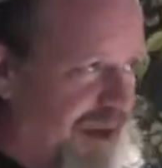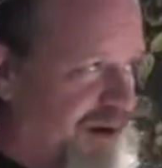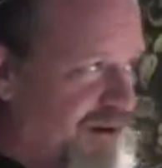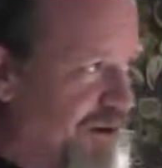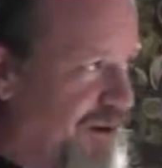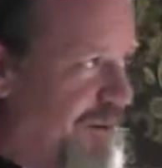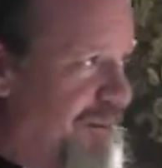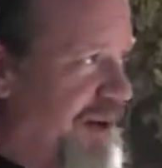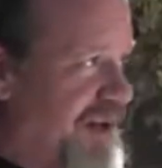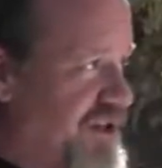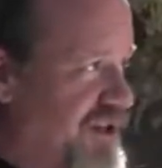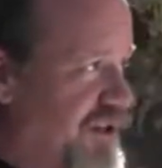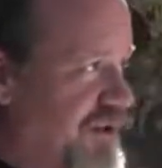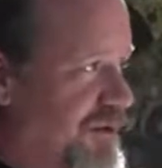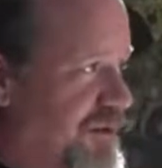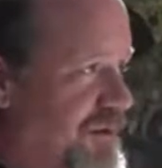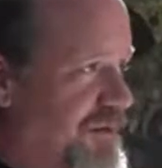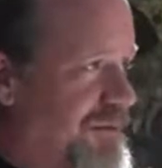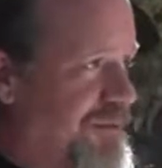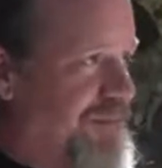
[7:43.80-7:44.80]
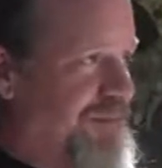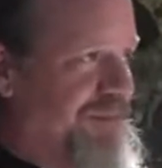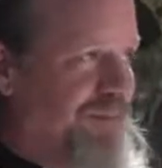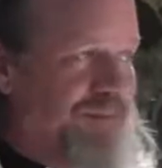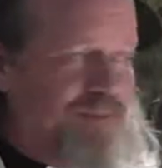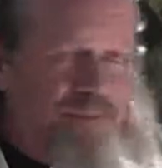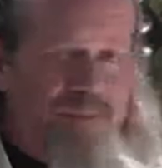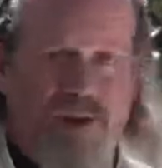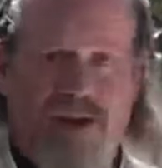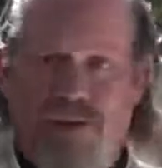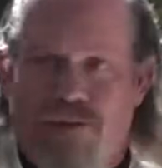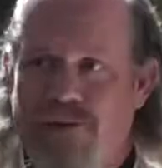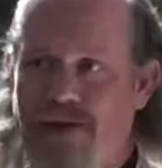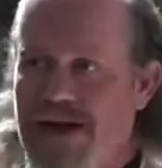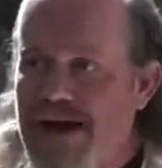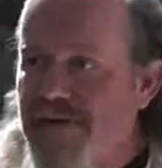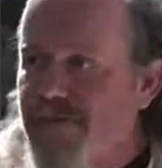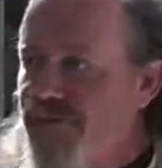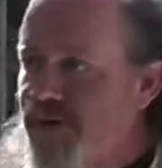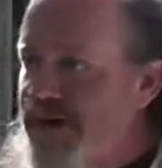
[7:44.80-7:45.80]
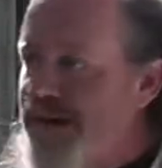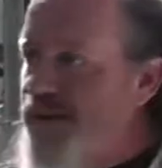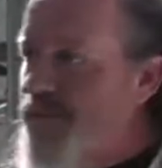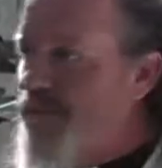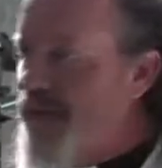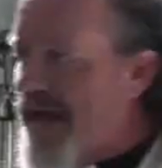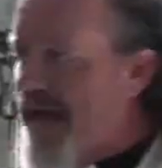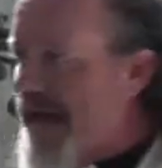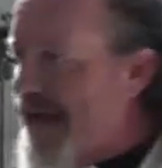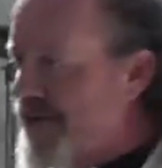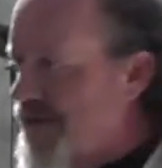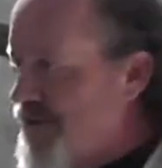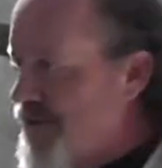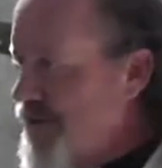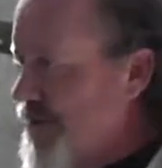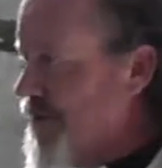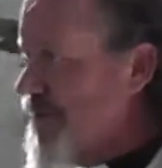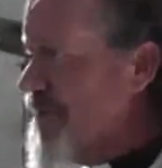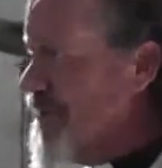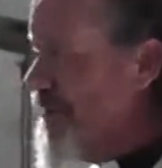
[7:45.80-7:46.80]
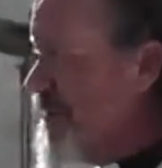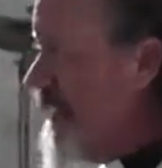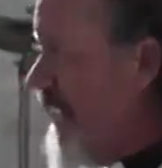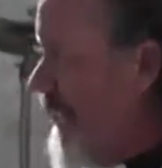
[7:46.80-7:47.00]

I don't know about you, but when I've read the Beatitudes in